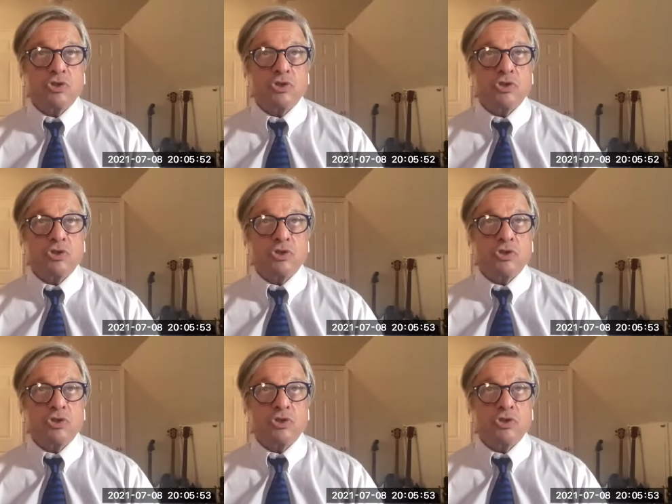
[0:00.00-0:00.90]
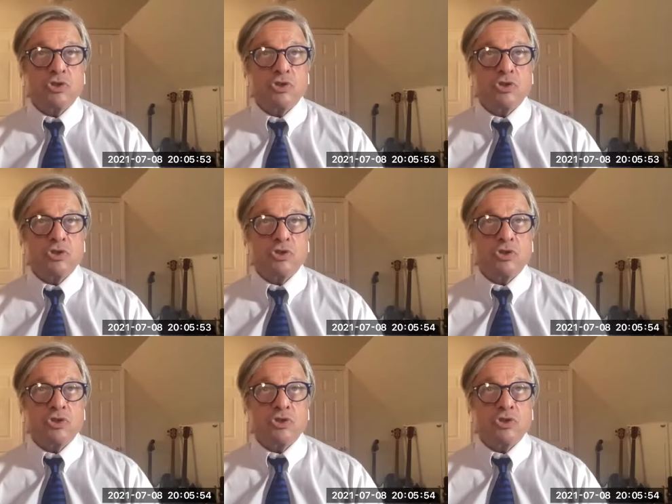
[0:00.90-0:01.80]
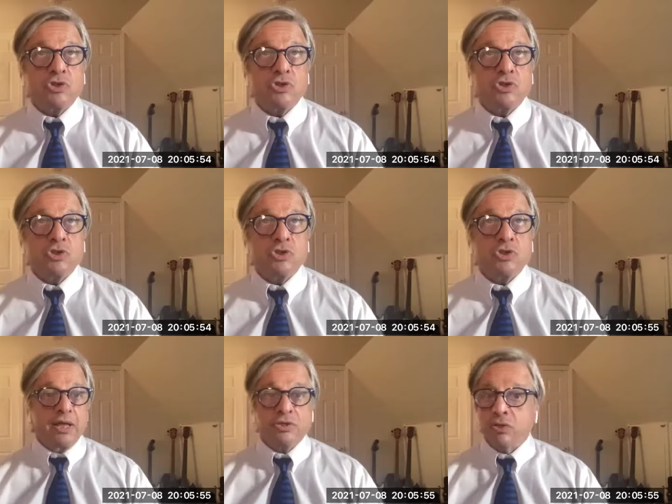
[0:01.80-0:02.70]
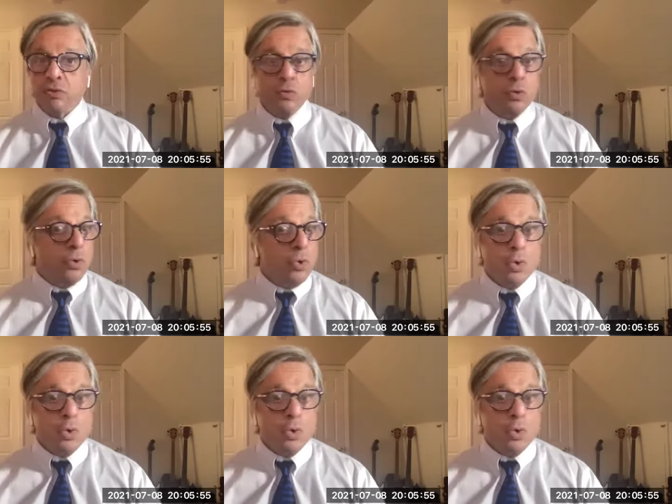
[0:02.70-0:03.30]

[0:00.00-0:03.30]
so much effort and energy into